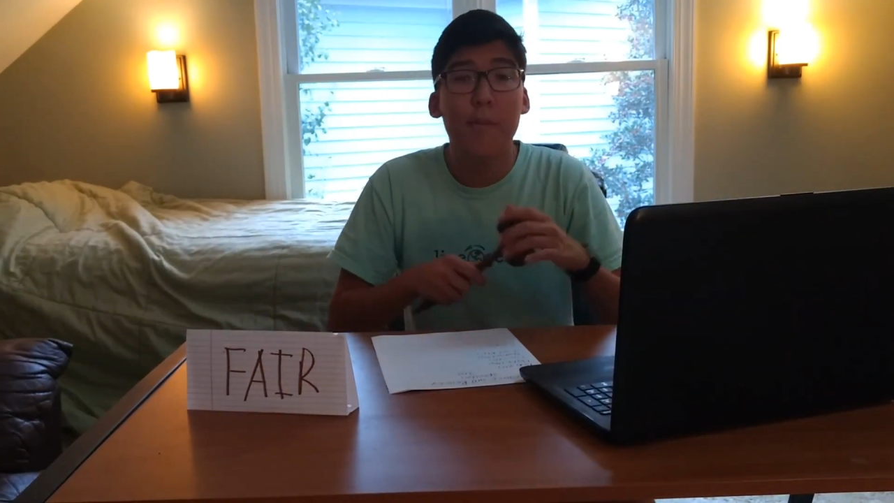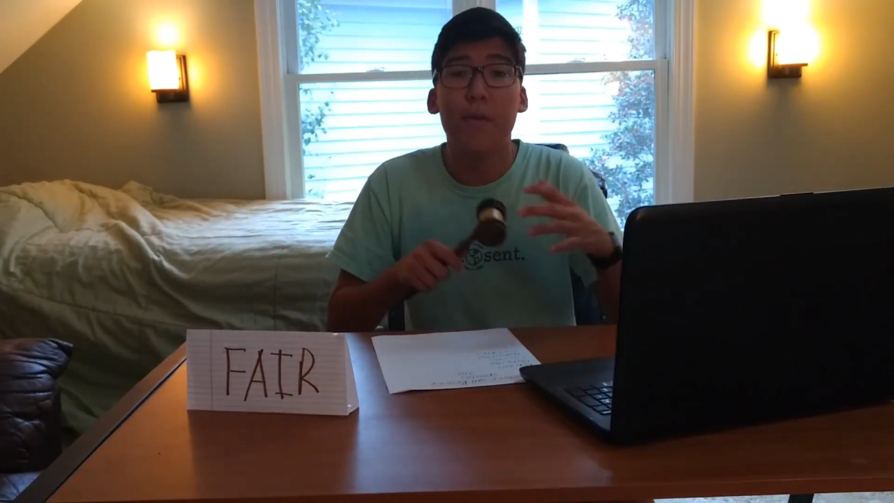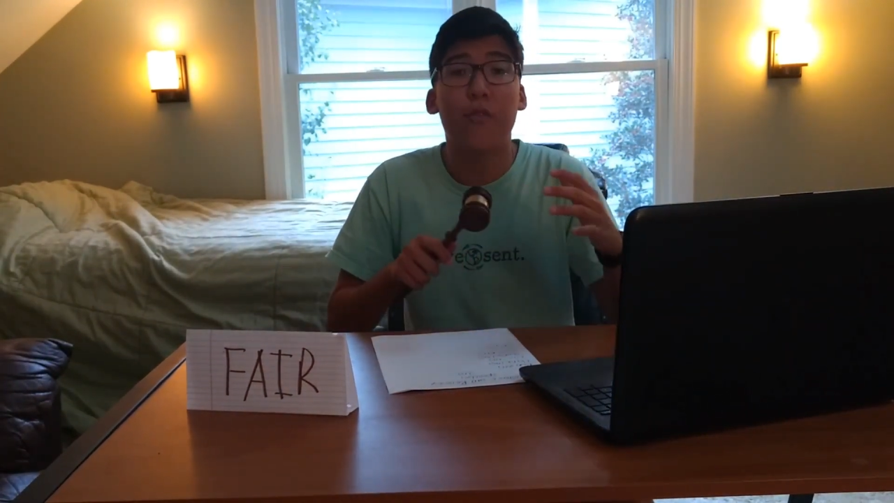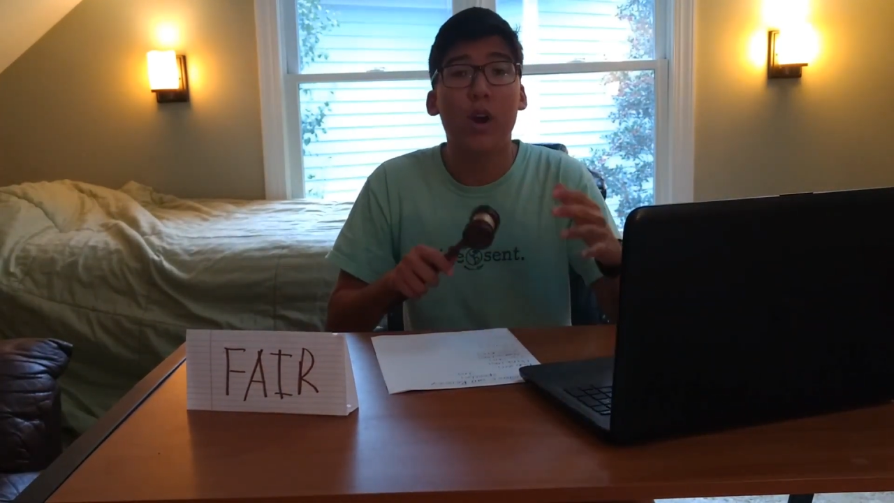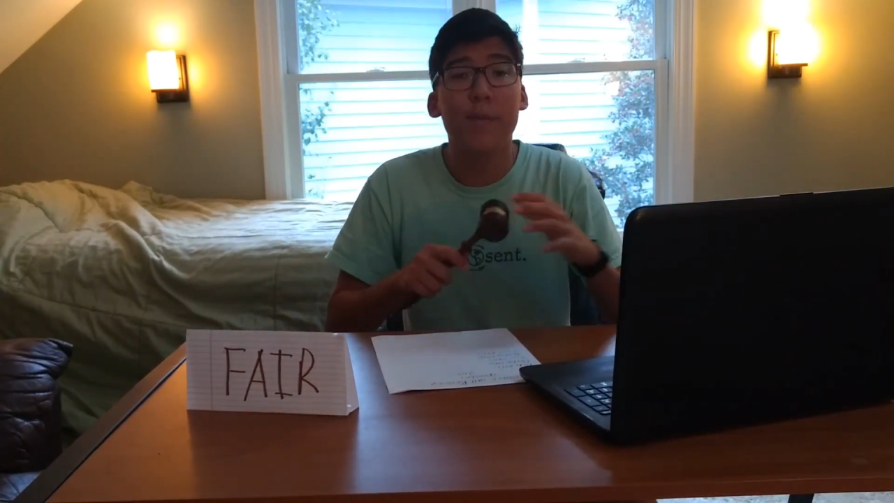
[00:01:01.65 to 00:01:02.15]

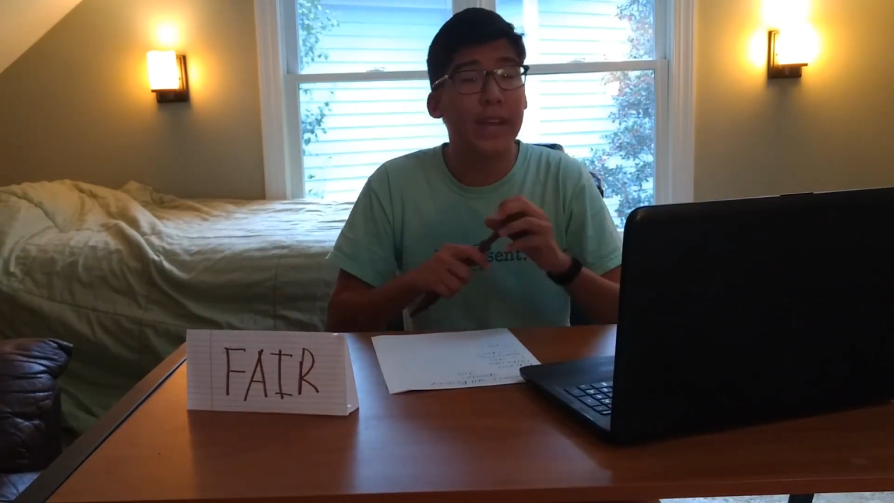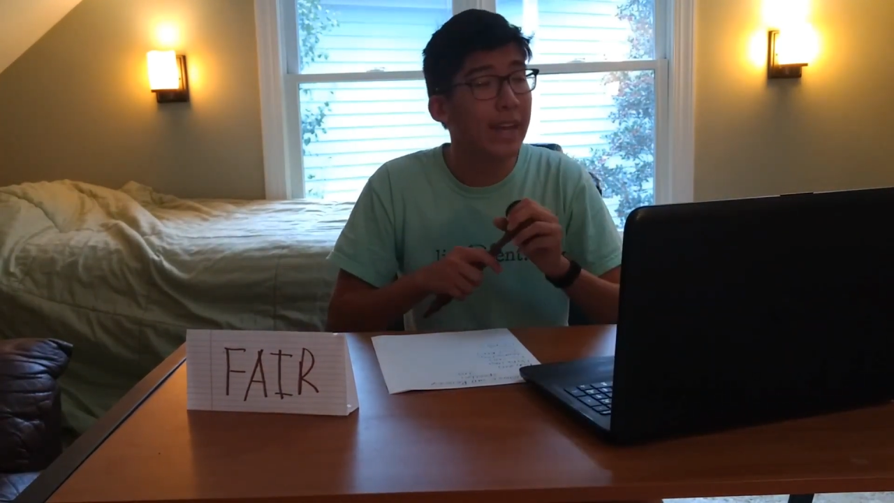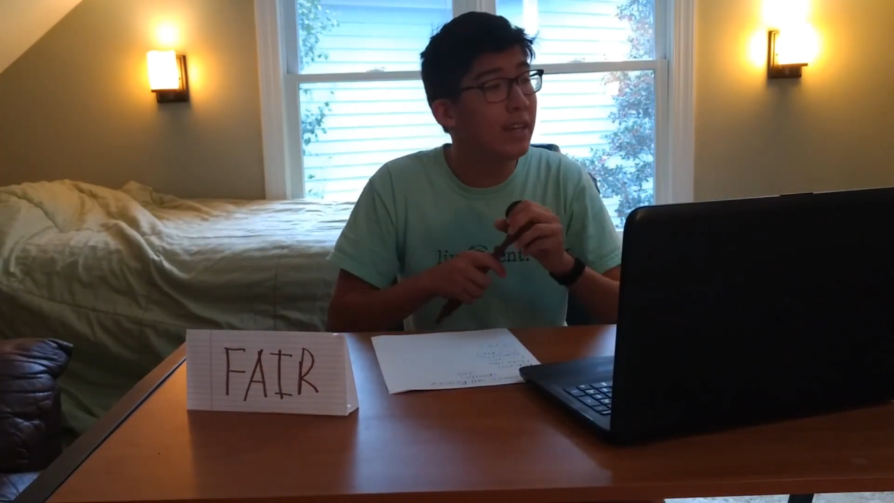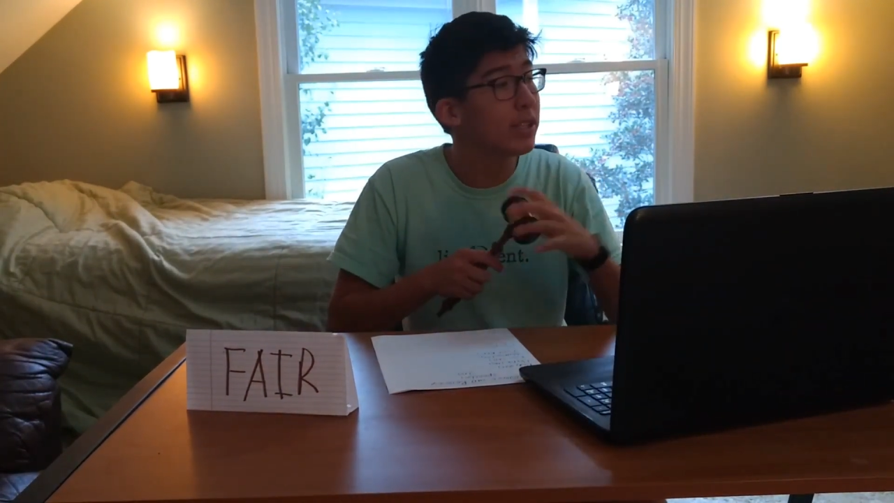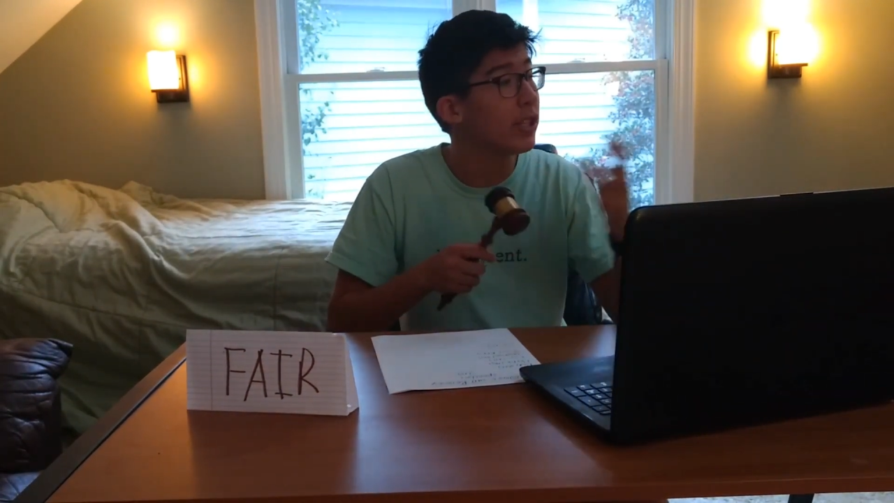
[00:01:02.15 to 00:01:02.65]
Before I
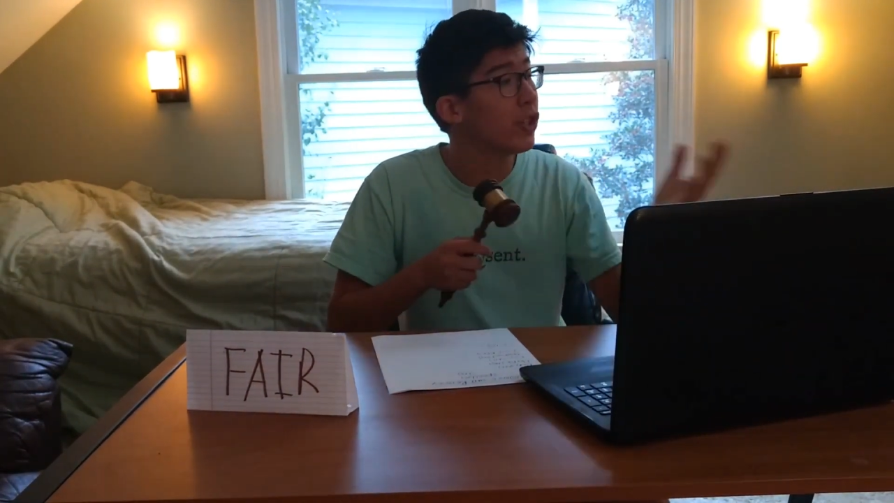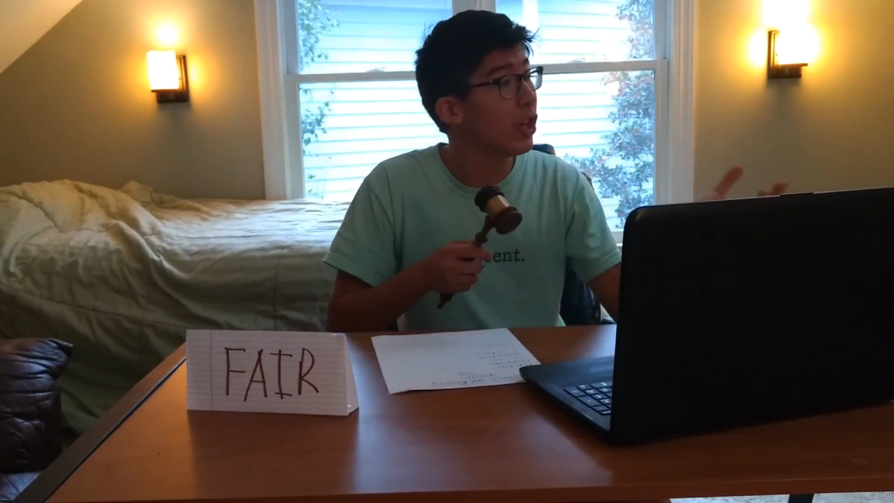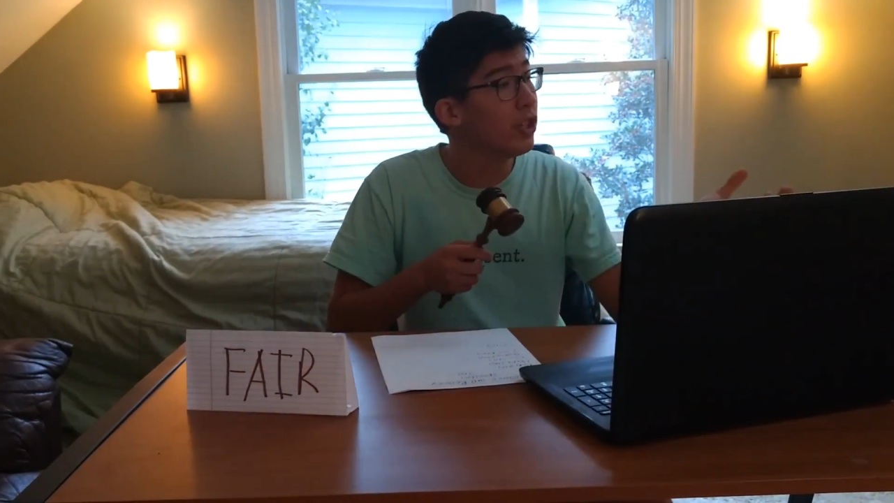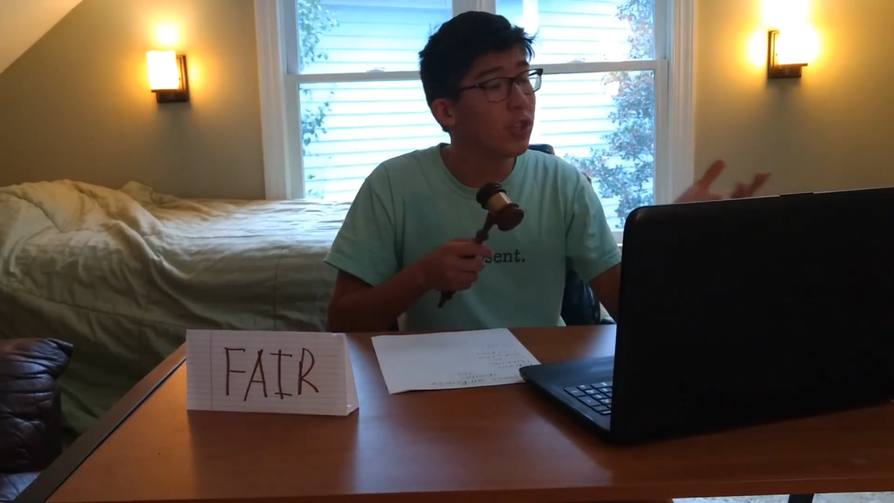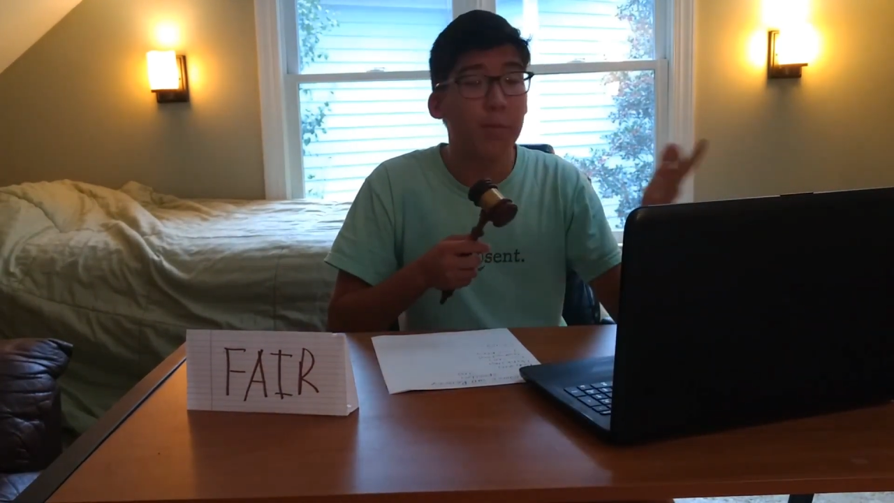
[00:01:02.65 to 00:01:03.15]
begin, does the
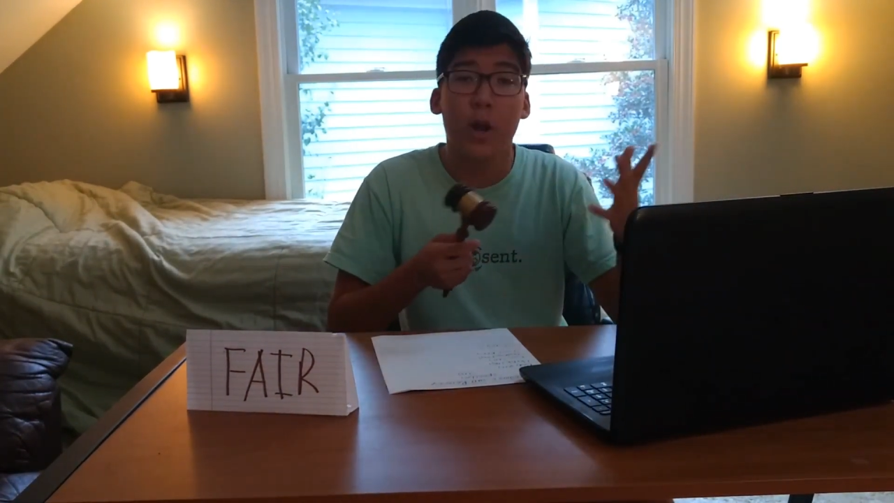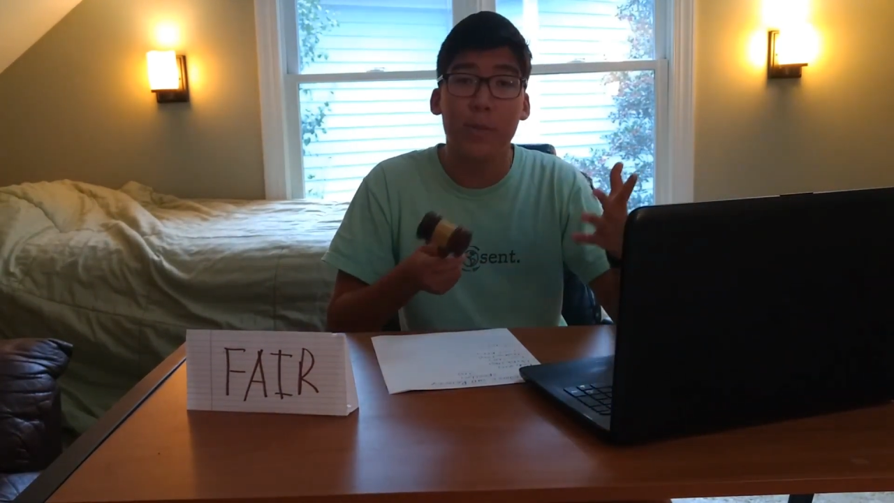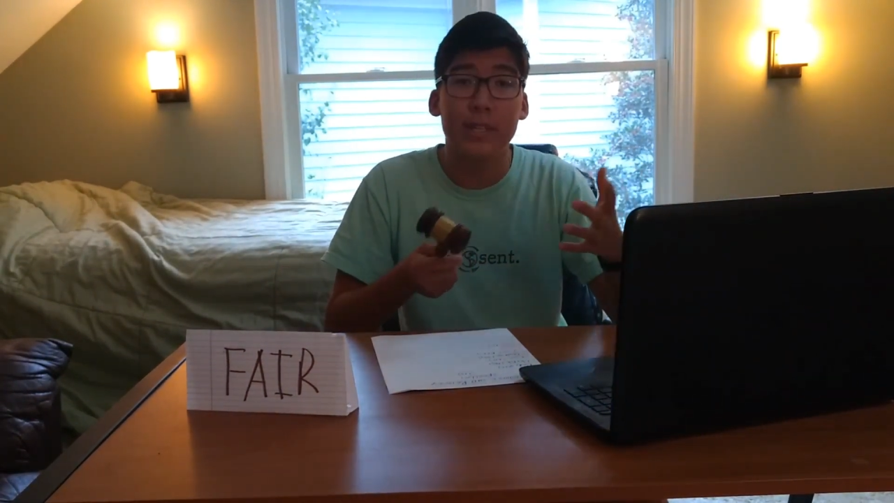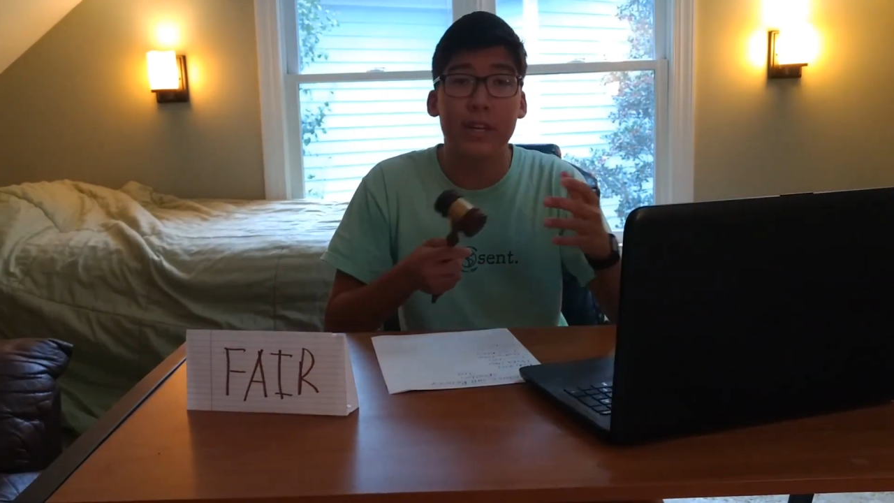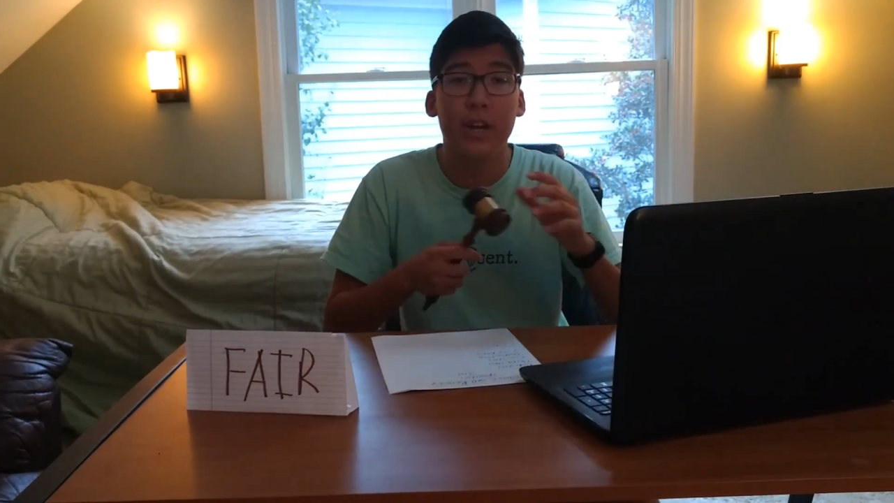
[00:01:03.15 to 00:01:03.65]
judges or
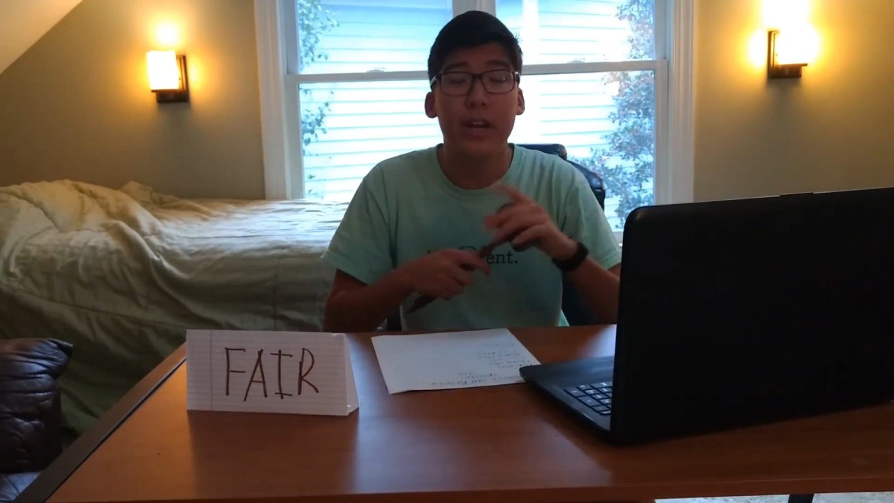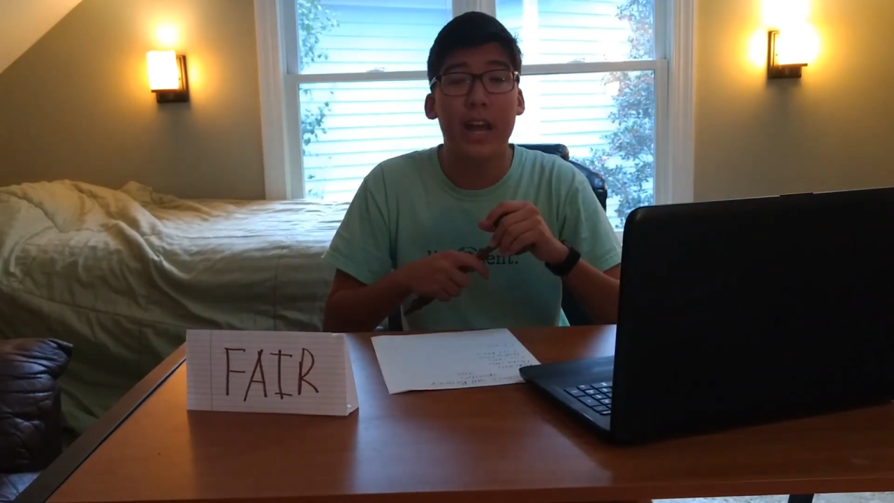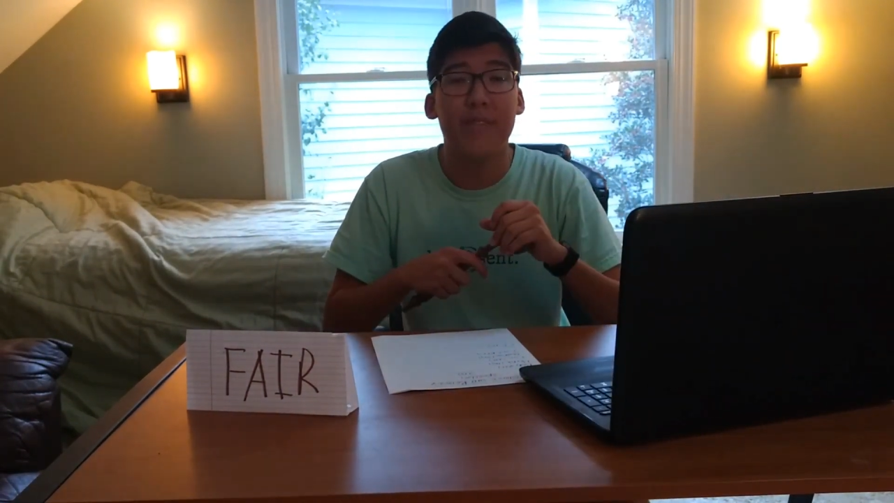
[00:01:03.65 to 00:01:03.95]
parliamentarian